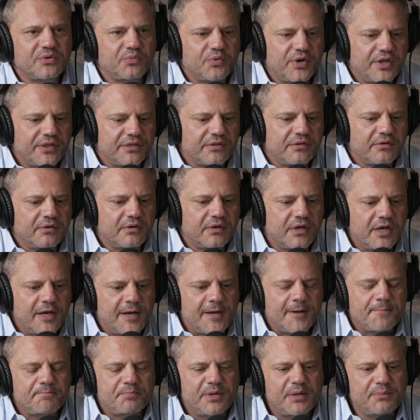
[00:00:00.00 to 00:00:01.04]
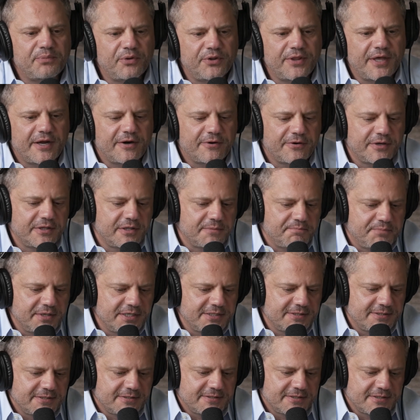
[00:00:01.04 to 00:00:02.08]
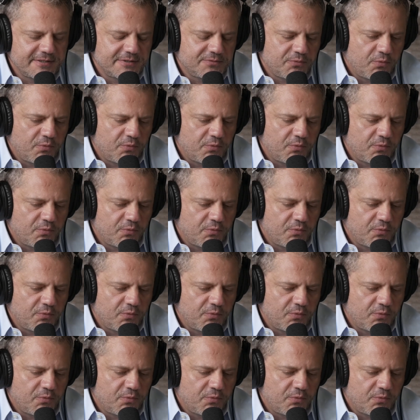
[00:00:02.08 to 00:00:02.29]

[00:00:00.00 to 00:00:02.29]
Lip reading: with people that are in the businesses.